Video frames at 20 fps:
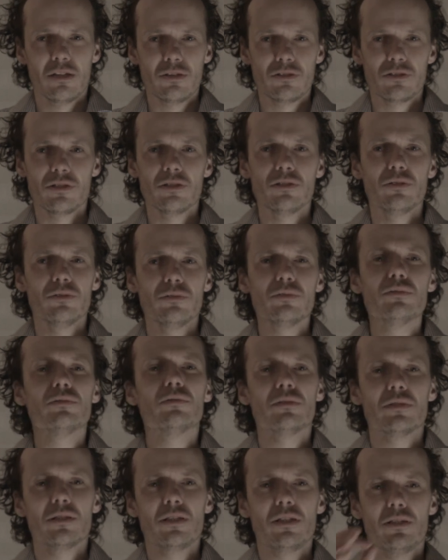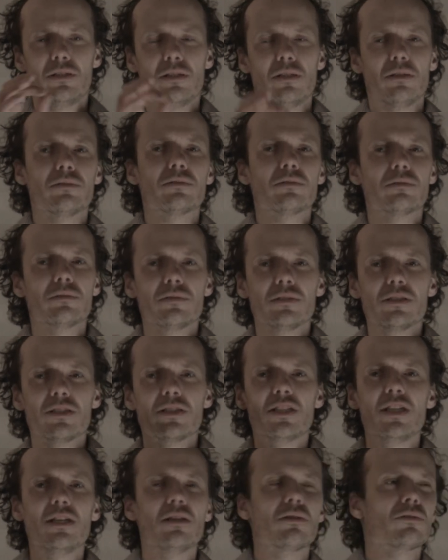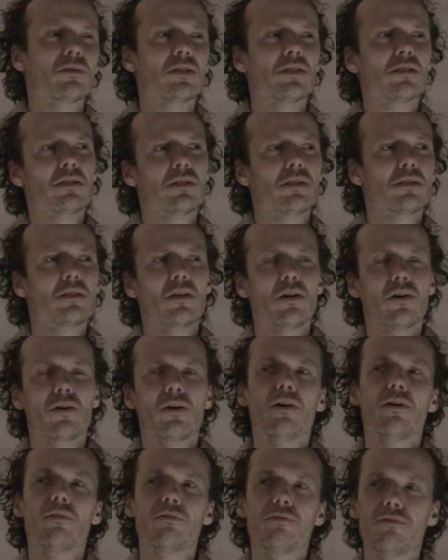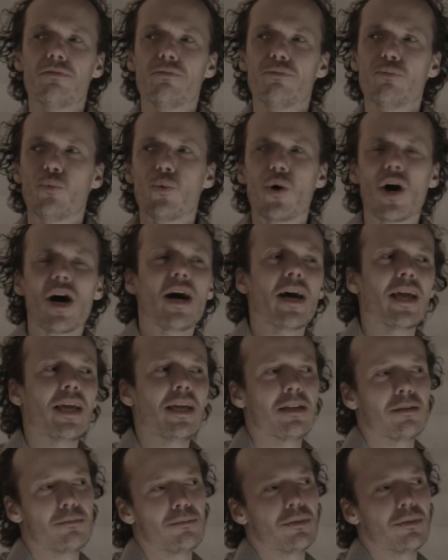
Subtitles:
to, the secrets of why